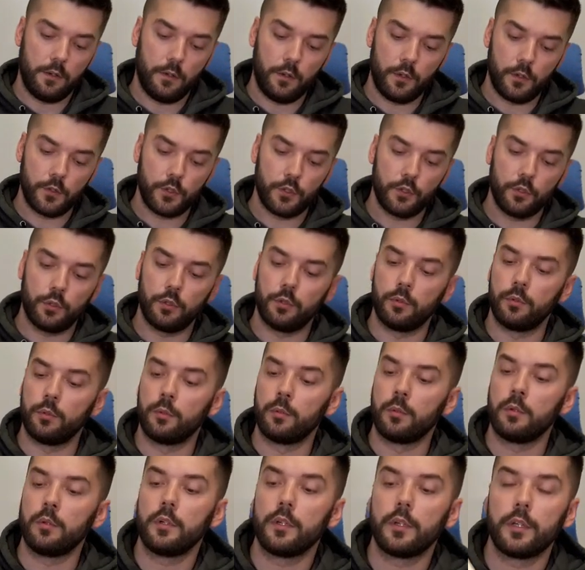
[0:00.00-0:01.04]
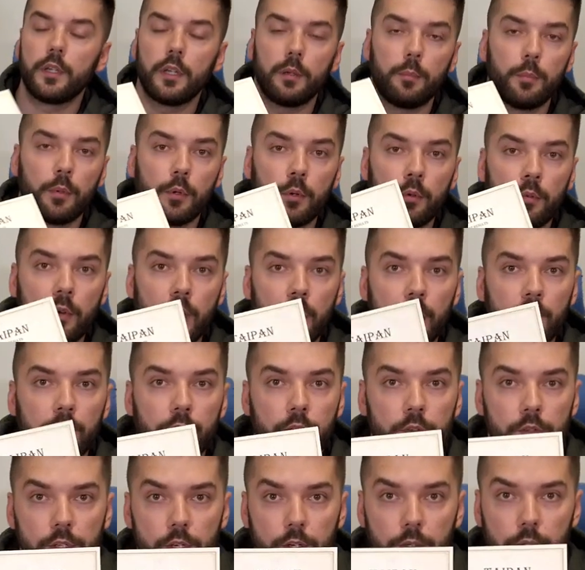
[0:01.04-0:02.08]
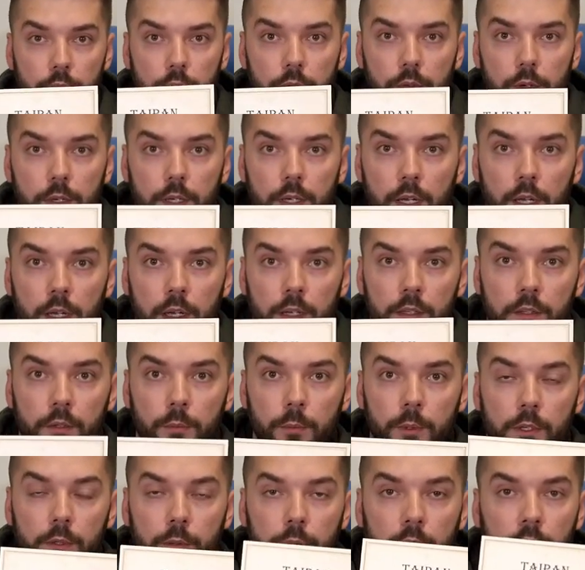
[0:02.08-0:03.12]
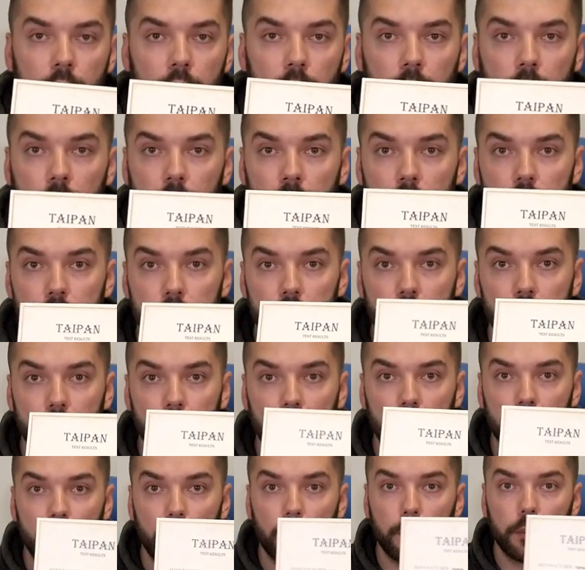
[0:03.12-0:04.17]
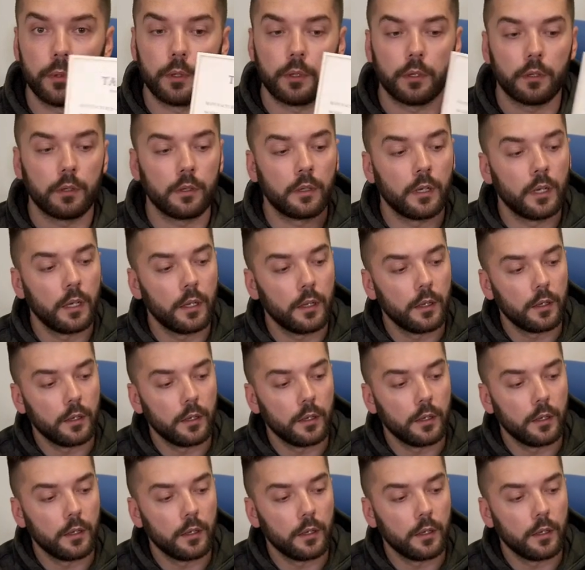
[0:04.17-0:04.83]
Also, they provide the certificate where you can find serial number,